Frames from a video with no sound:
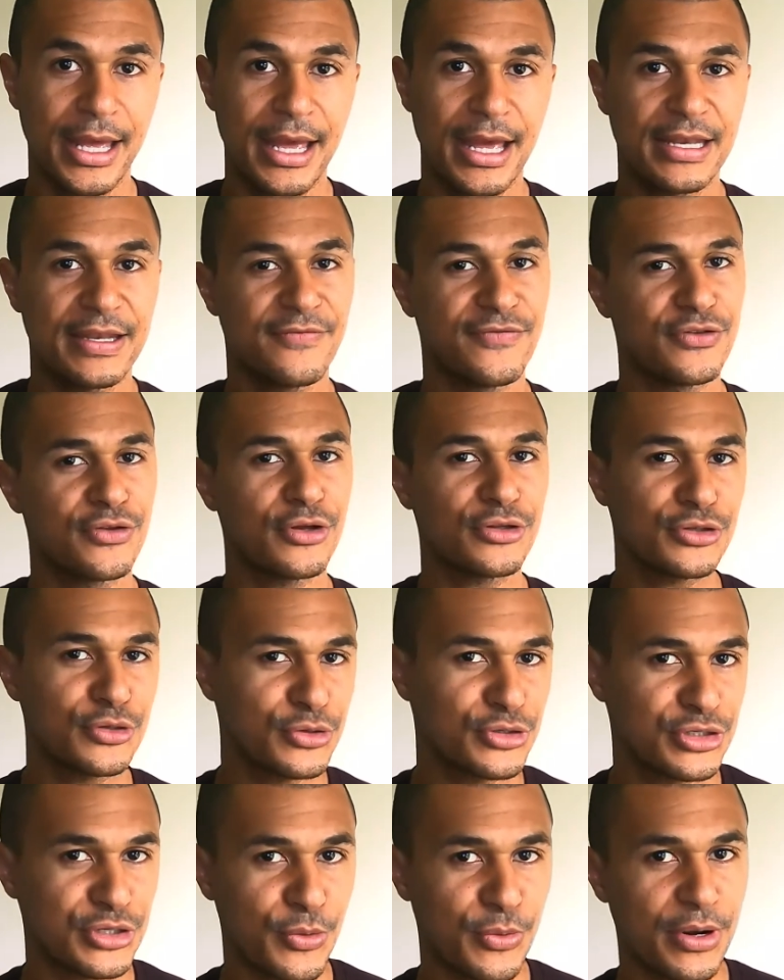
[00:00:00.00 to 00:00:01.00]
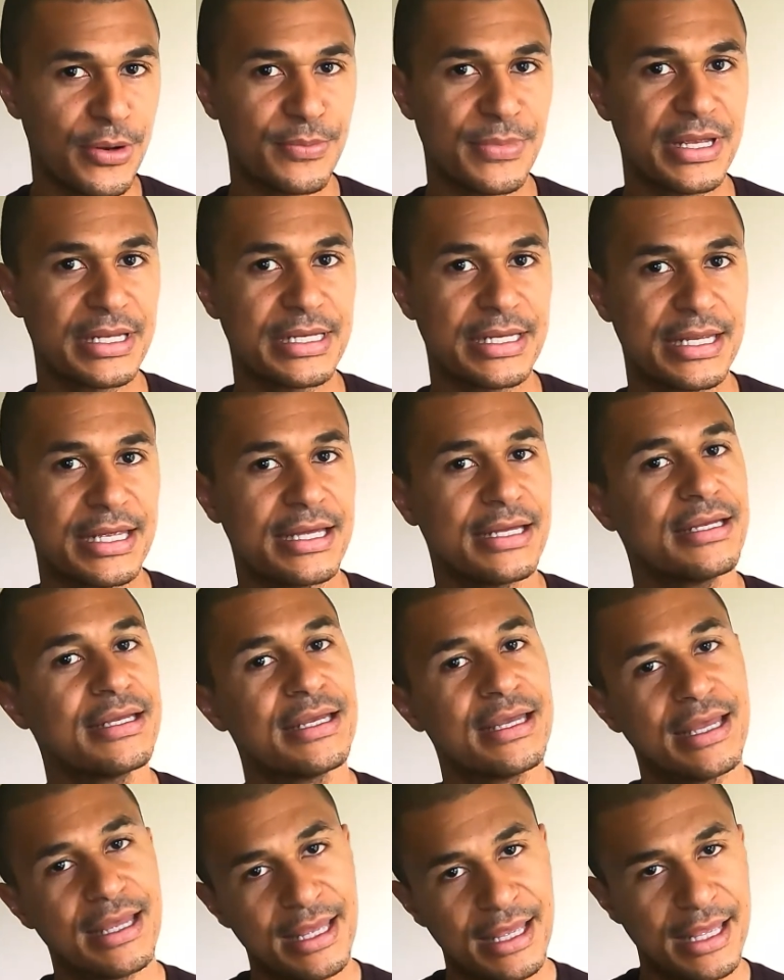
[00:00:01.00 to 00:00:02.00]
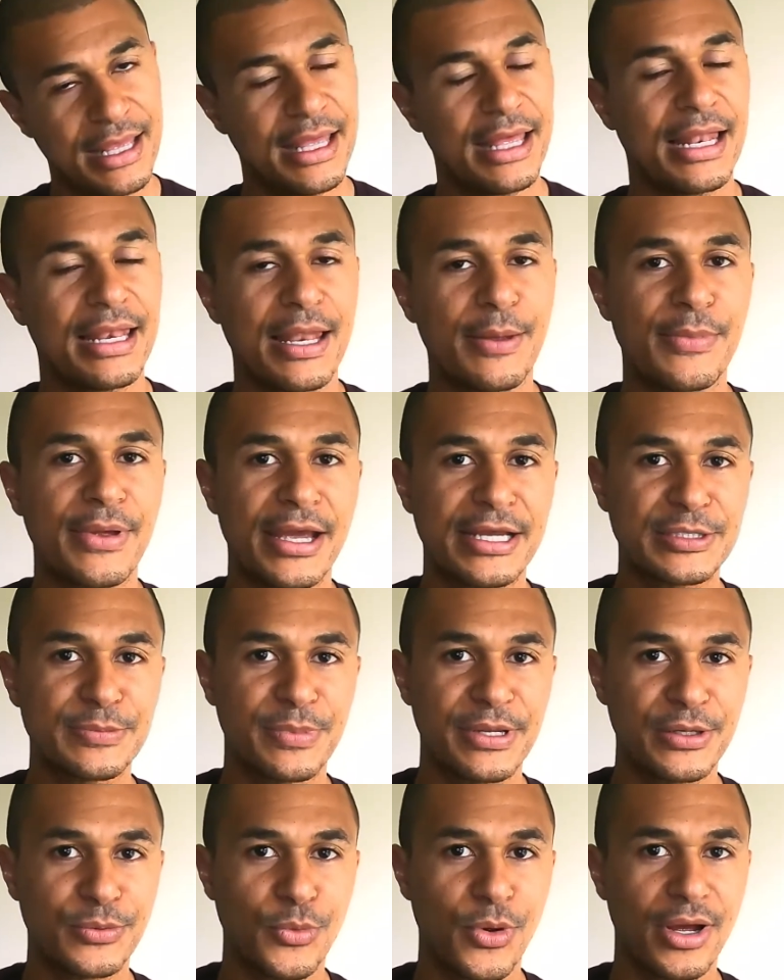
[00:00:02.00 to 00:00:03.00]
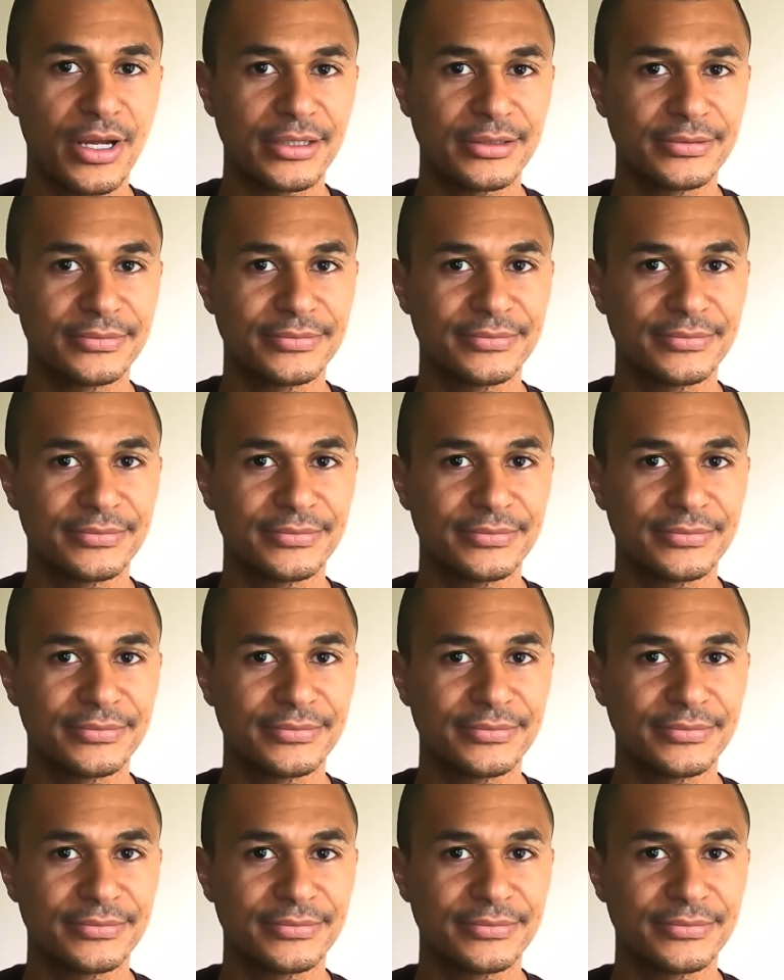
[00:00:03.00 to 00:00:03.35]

And if you're not too sure what I mean here, let me explain why.